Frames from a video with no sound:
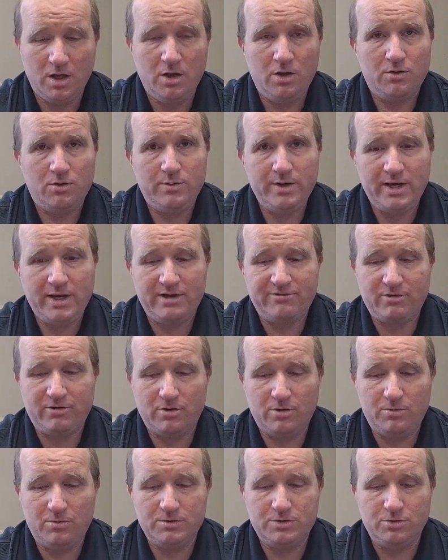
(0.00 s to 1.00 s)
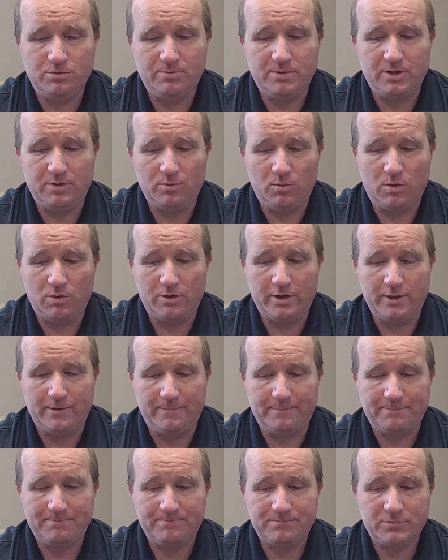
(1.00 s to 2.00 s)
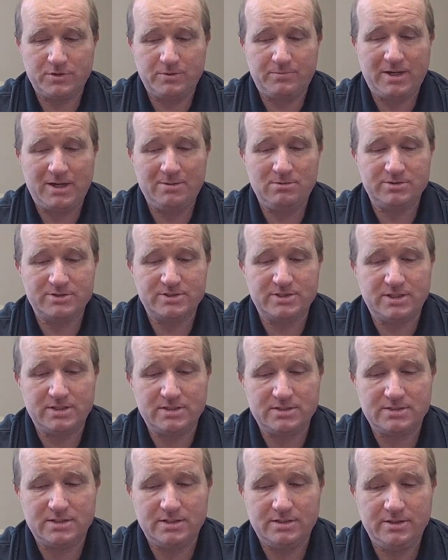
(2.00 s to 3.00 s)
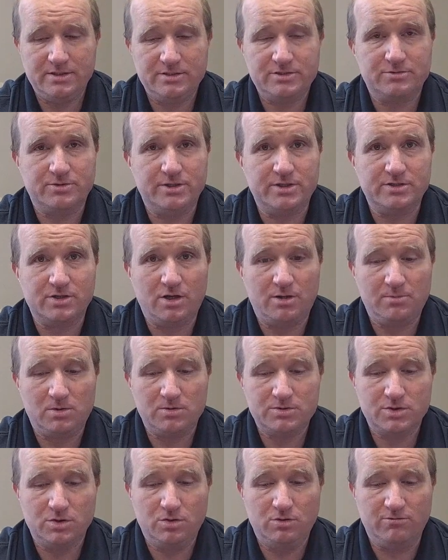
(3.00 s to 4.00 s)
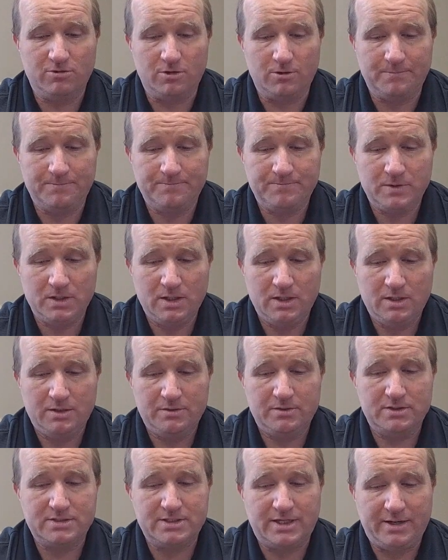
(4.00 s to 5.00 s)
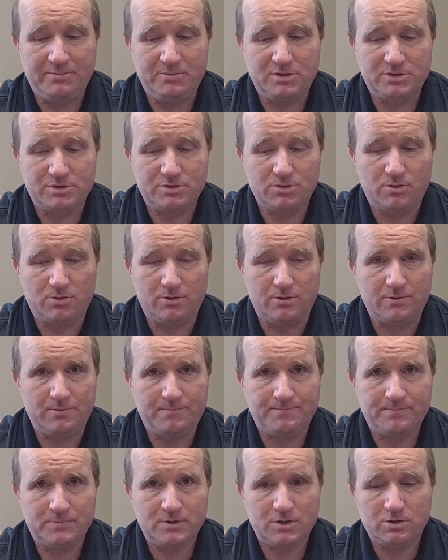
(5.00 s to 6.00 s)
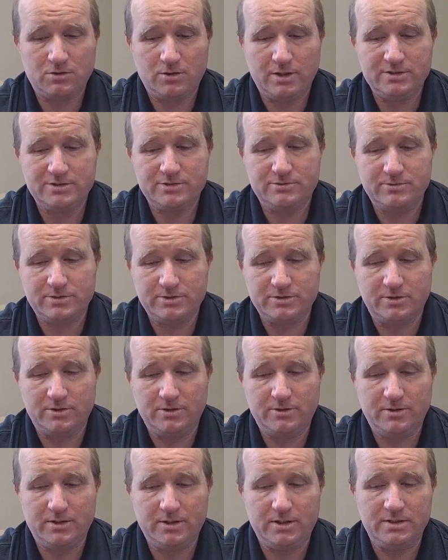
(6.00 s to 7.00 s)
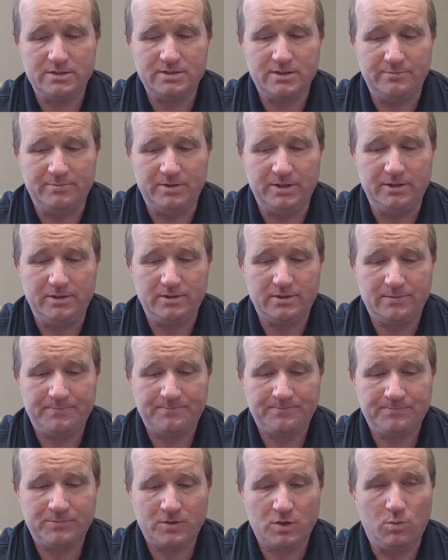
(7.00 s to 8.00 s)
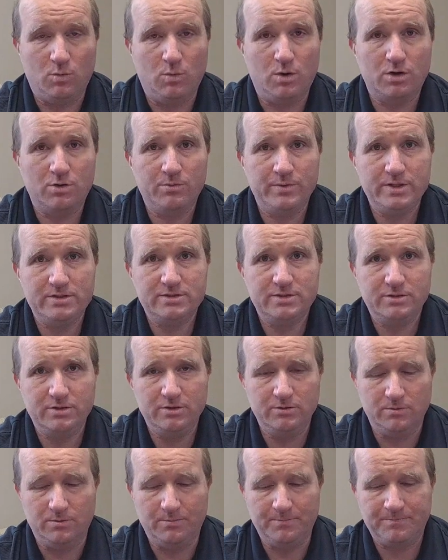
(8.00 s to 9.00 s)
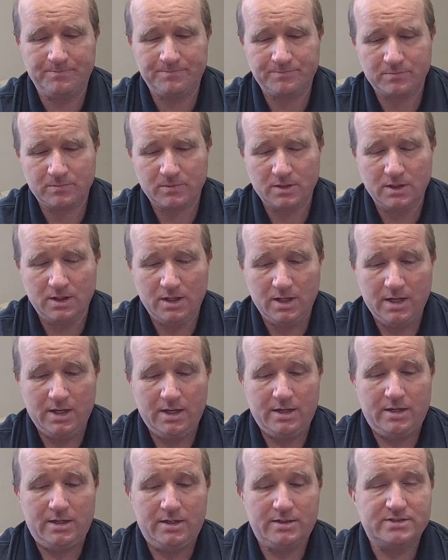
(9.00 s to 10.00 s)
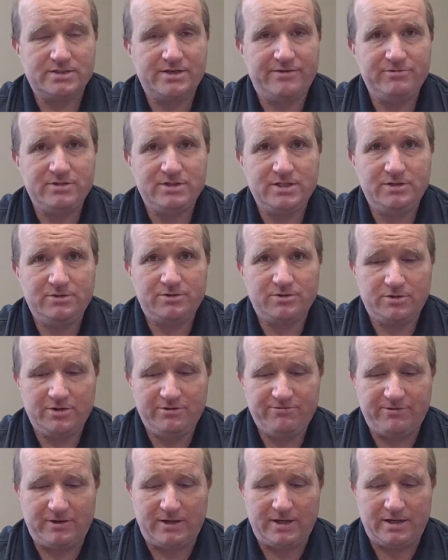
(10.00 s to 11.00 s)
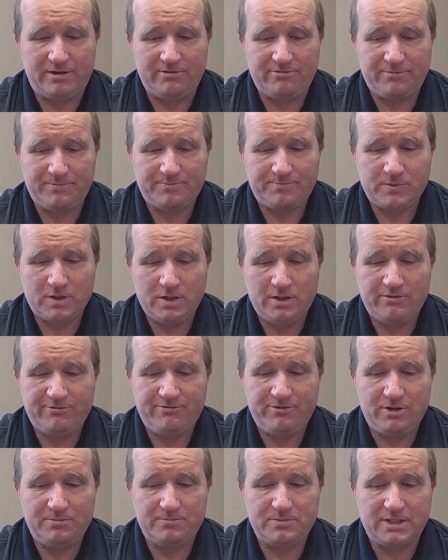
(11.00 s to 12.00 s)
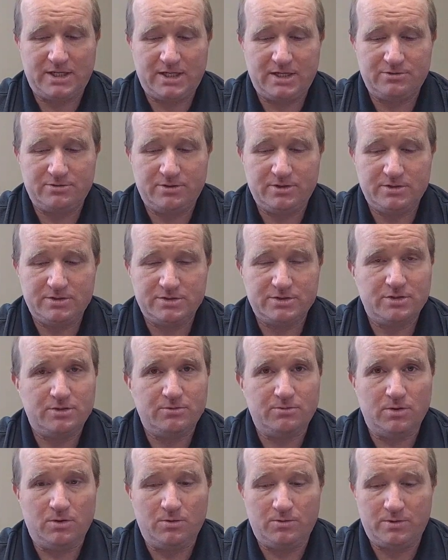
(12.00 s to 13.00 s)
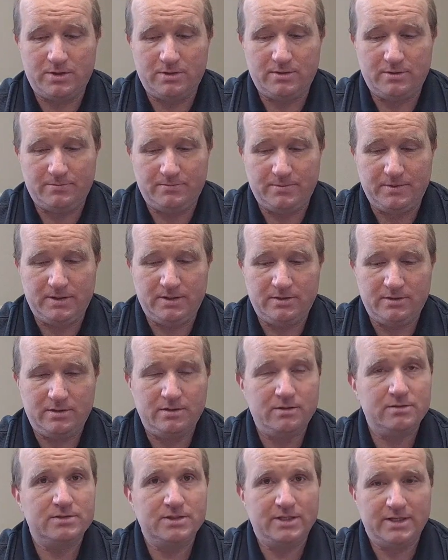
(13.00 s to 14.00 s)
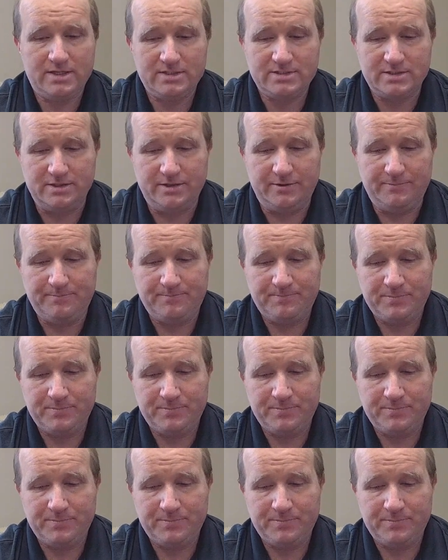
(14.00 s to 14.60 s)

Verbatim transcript: We have our own two minute warning, the Bible says history is almost over. The time is short. Christ's return is imminent. What are we to do? In 1735, Philip Doddridge wrote in today's hymn,